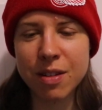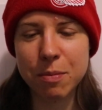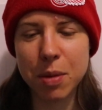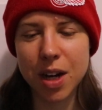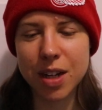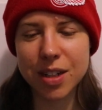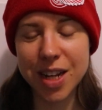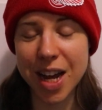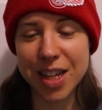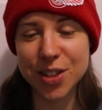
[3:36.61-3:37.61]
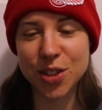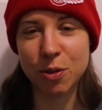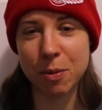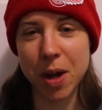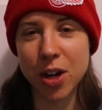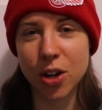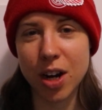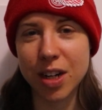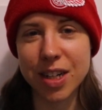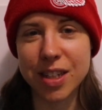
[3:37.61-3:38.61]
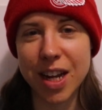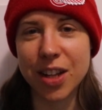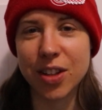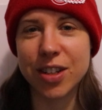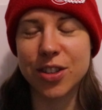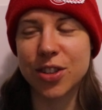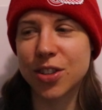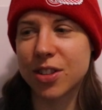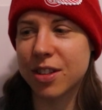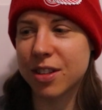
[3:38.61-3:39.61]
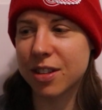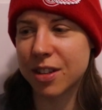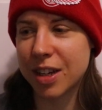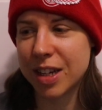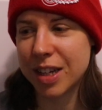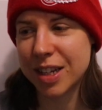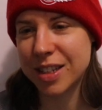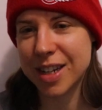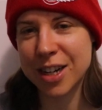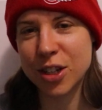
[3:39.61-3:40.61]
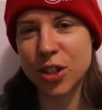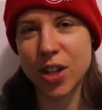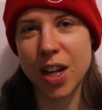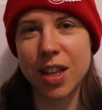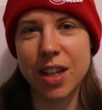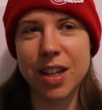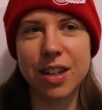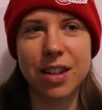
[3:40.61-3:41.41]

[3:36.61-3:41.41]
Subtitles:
But yeah, that's a reminder I need daily, just to understand that